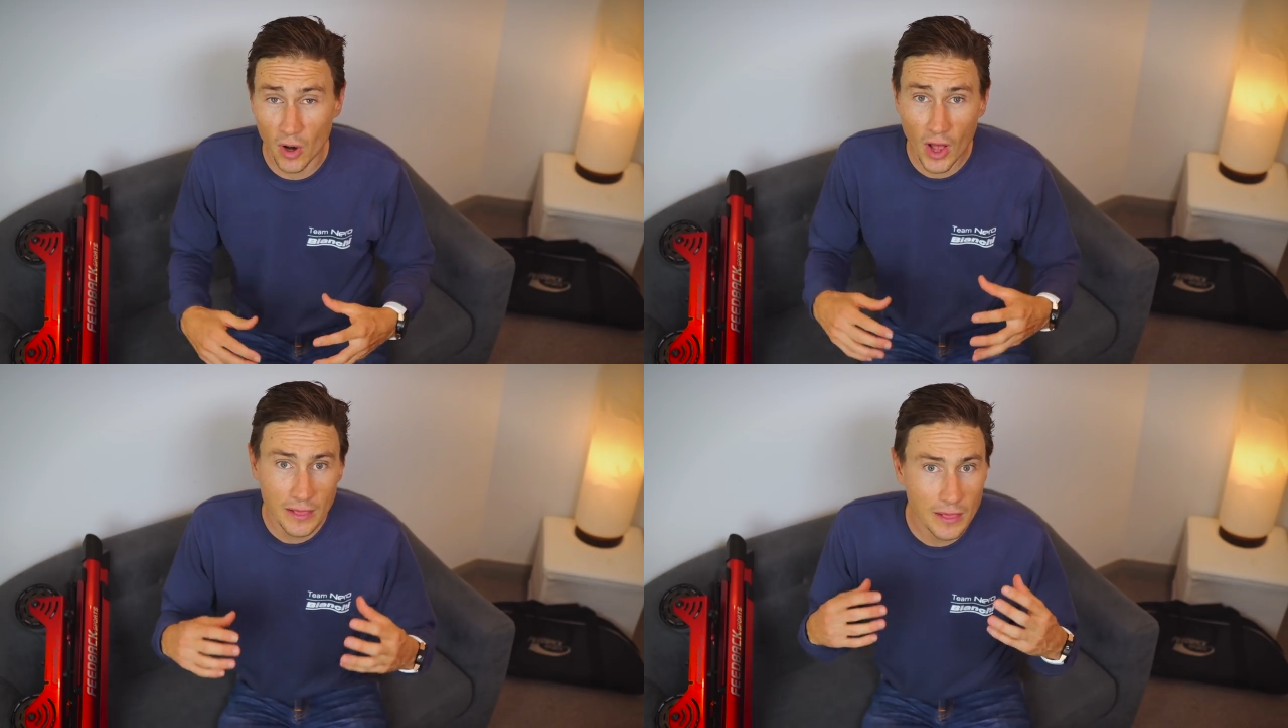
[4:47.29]

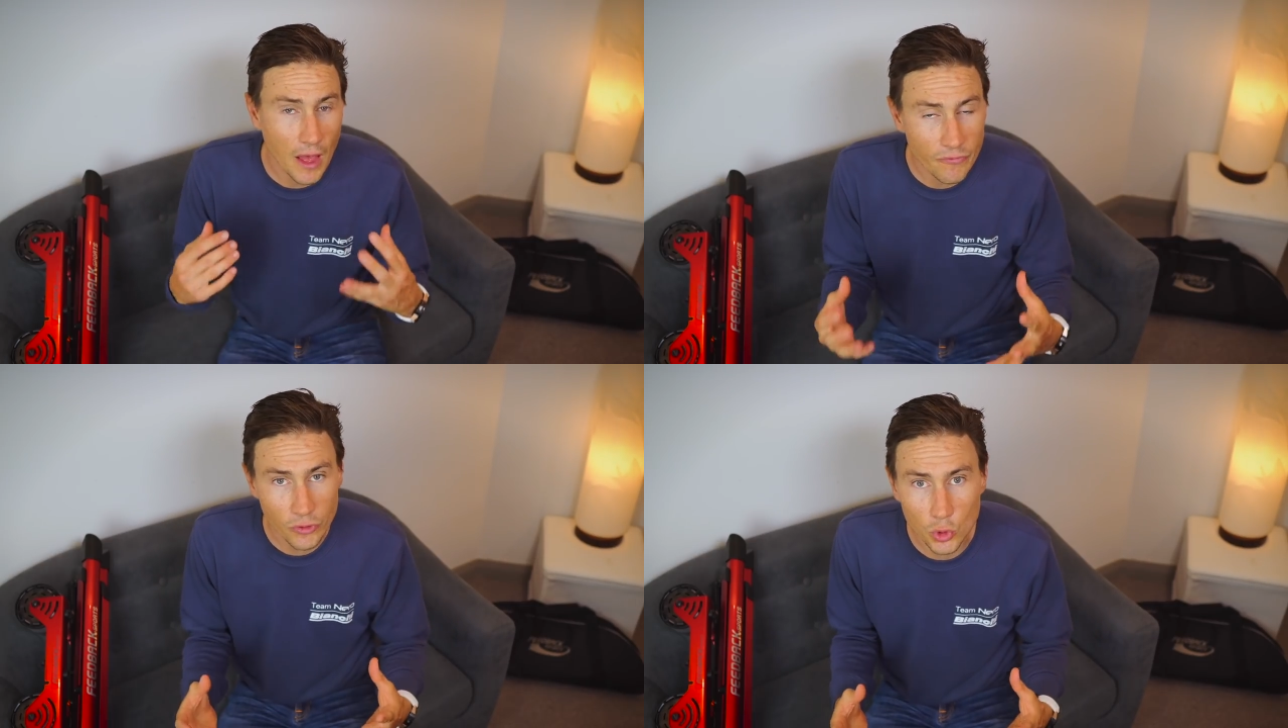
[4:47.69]
but I
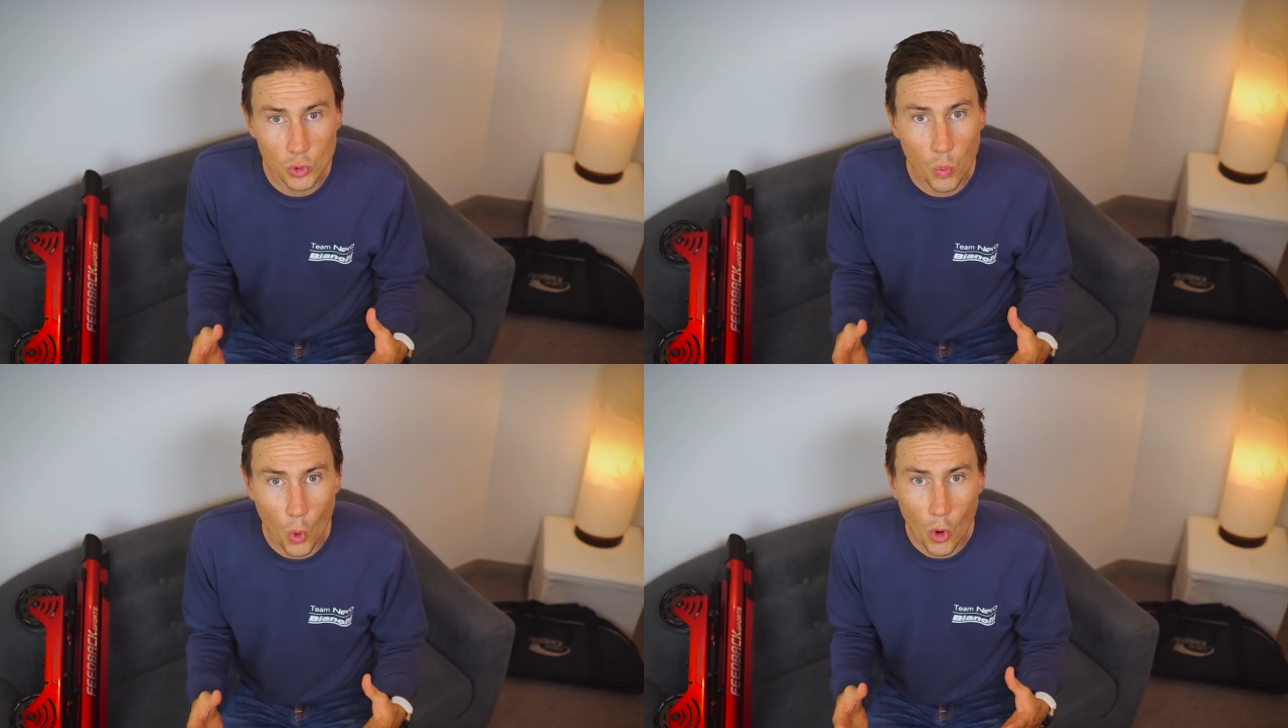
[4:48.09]
love a
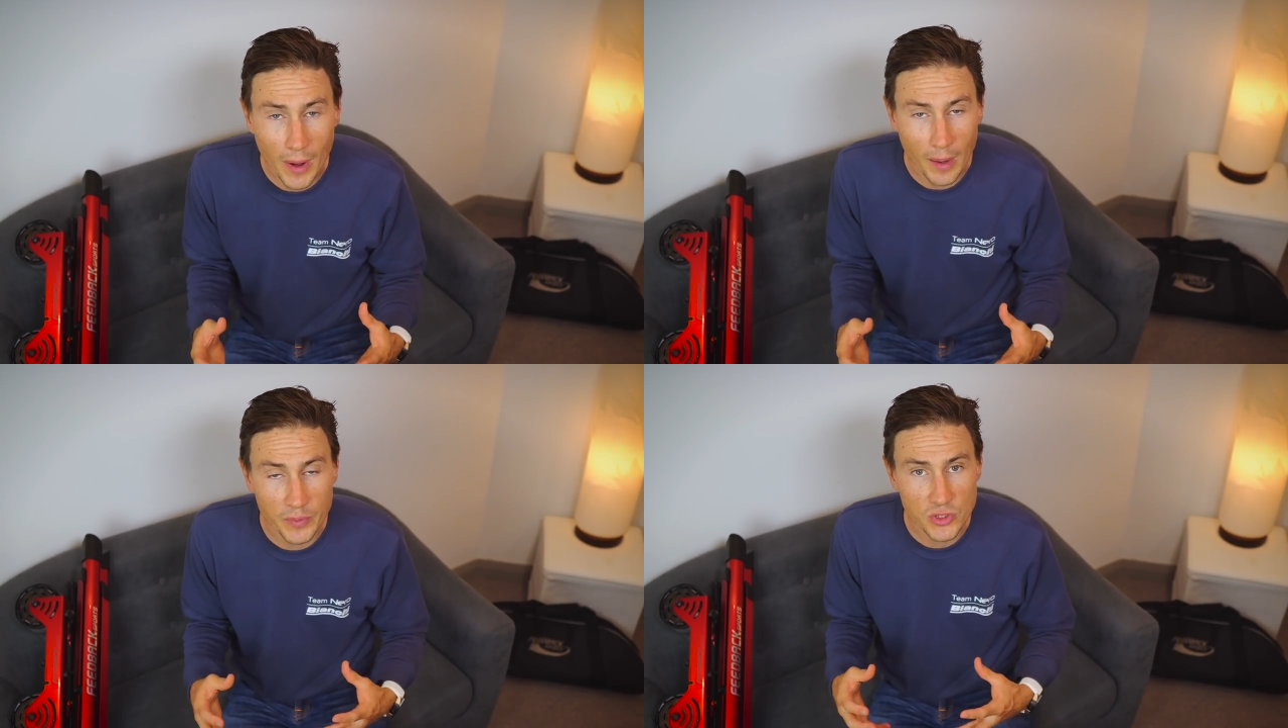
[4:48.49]
good
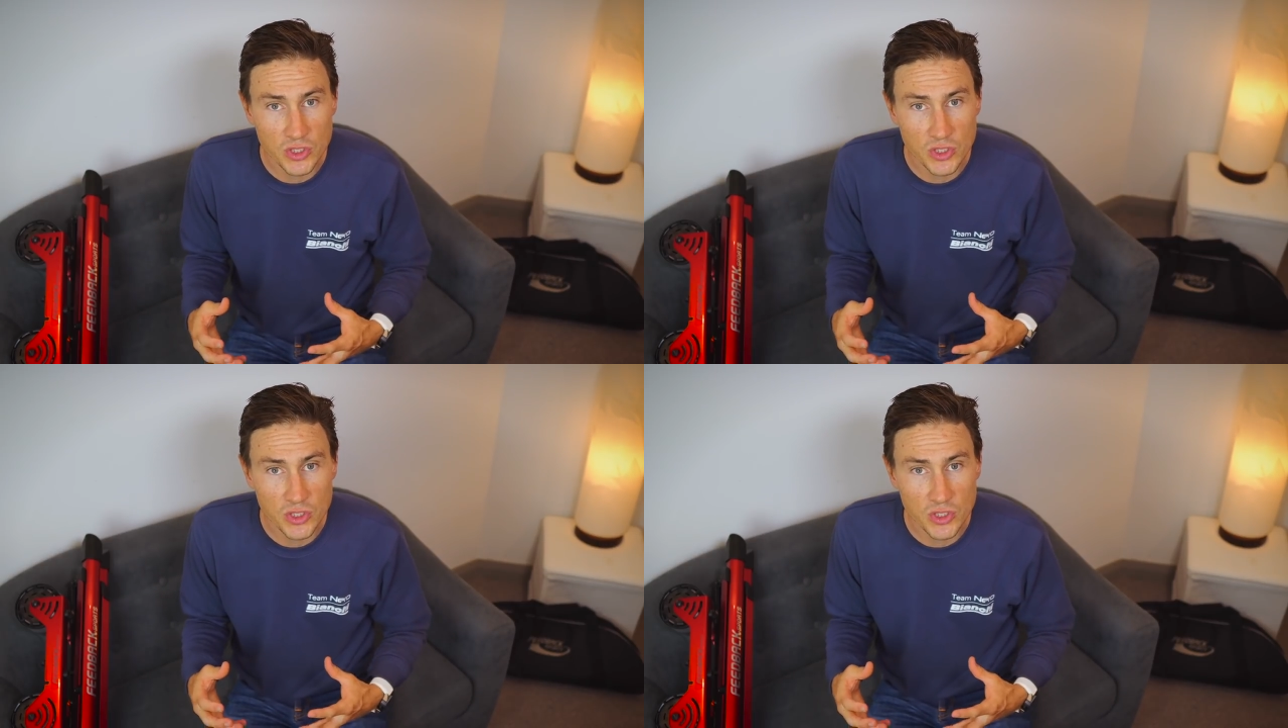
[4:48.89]
warm up.